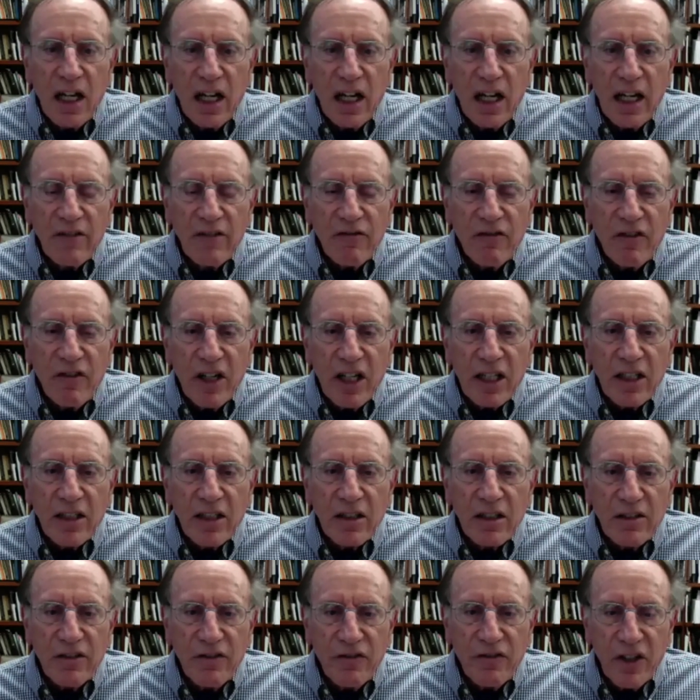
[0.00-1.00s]
a
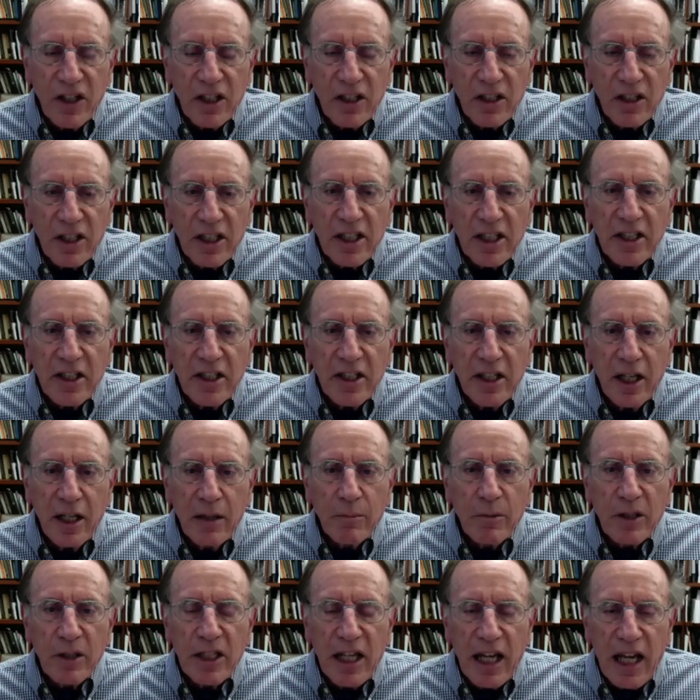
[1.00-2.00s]
violent felony,
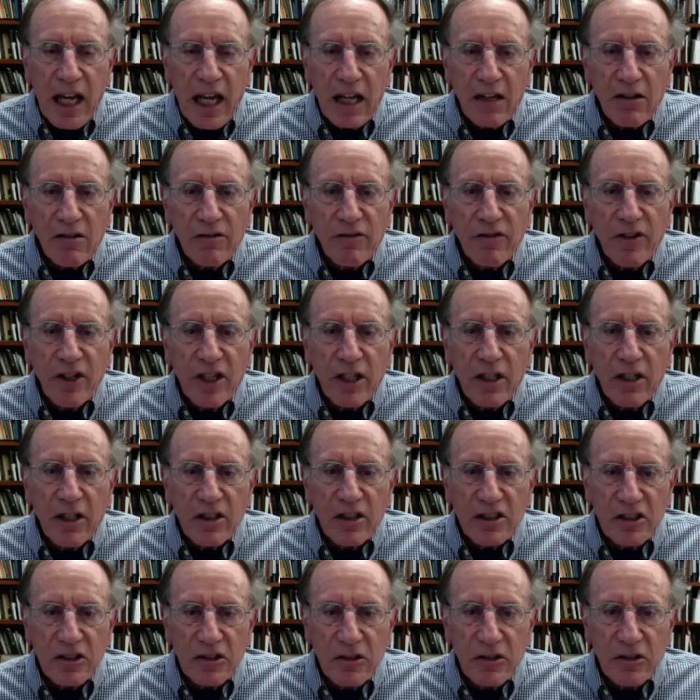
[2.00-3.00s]
namely aggravated
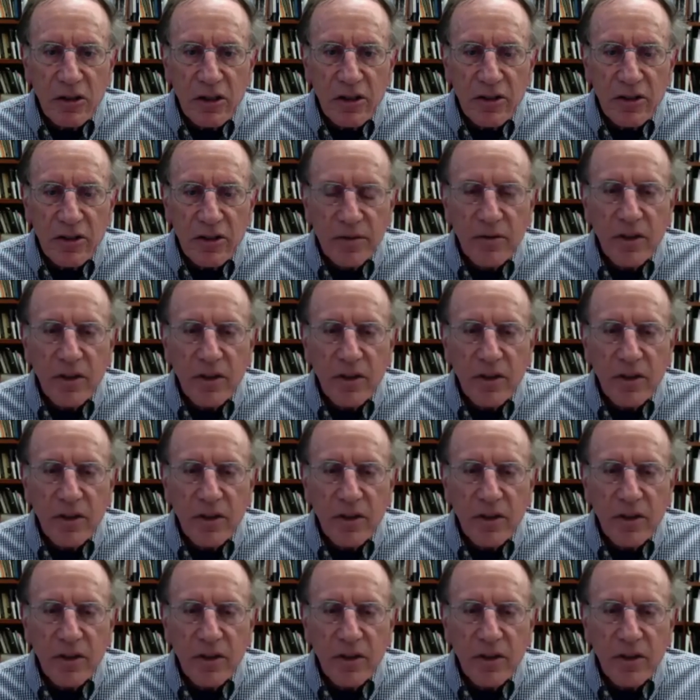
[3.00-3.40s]
assault.